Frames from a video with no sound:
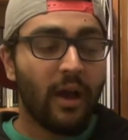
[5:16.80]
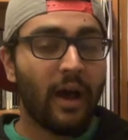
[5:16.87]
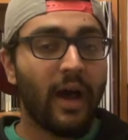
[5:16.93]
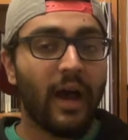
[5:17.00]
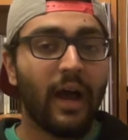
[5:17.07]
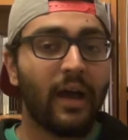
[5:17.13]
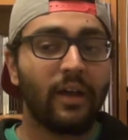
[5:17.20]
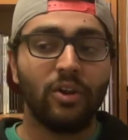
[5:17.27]

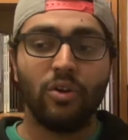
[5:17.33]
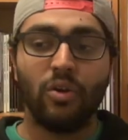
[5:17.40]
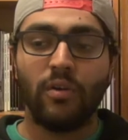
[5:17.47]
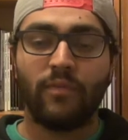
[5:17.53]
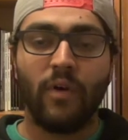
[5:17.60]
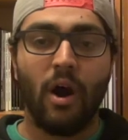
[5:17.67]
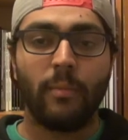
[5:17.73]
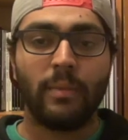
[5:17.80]
I don't know
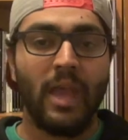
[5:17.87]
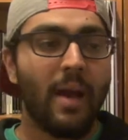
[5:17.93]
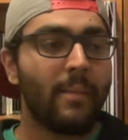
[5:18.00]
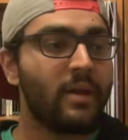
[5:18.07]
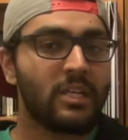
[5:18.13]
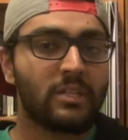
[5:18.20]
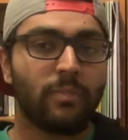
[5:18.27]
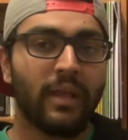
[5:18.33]
if Army
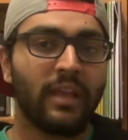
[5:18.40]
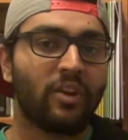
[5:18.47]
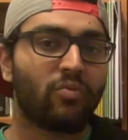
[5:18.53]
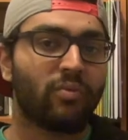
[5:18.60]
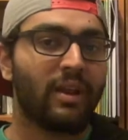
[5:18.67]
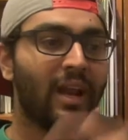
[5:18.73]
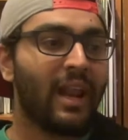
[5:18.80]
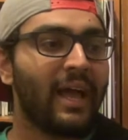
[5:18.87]
Hammer is playing
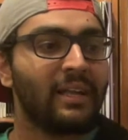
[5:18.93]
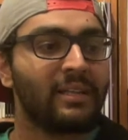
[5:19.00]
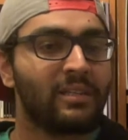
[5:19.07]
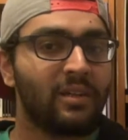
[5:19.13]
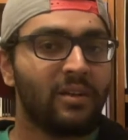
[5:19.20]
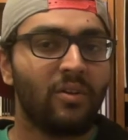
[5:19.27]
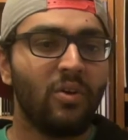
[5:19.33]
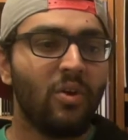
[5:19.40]
Green
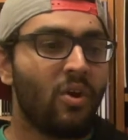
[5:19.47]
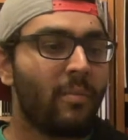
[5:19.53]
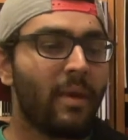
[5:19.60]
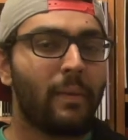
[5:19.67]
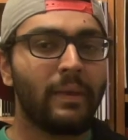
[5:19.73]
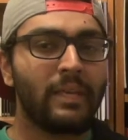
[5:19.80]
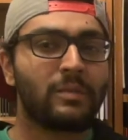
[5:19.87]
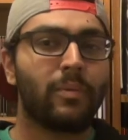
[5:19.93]
Lantern.
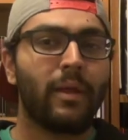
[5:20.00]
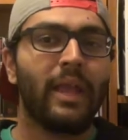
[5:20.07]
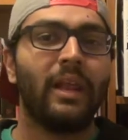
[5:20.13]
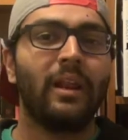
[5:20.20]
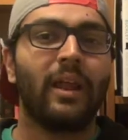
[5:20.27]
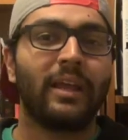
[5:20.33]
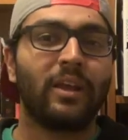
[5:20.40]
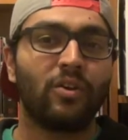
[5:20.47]
Maybe he's
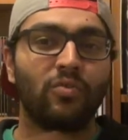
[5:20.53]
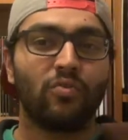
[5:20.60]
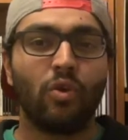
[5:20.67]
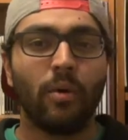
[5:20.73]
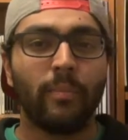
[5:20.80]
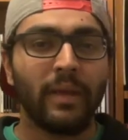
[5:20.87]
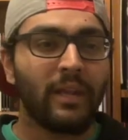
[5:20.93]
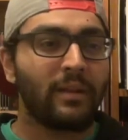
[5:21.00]
playing like a
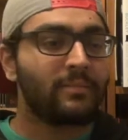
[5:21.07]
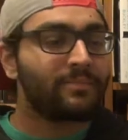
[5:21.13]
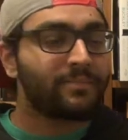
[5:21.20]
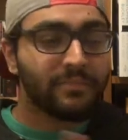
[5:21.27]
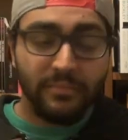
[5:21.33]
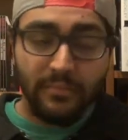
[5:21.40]
Robin.